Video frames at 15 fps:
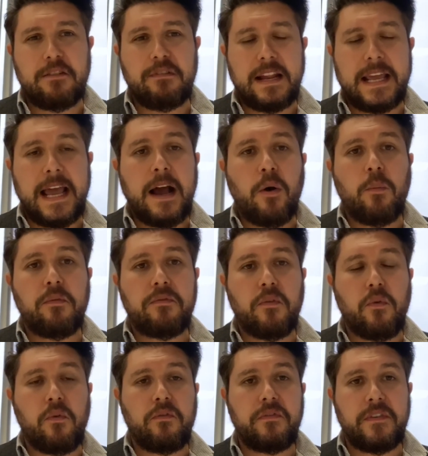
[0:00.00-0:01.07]
really
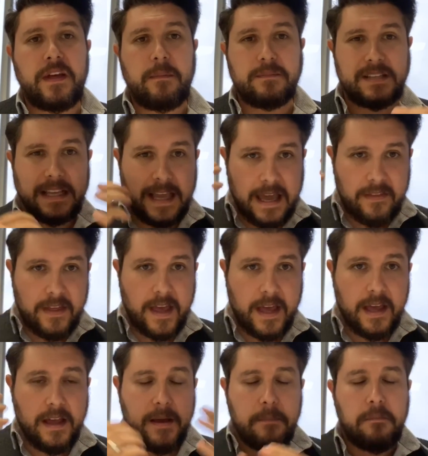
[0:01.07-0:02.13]
helpful for them to get their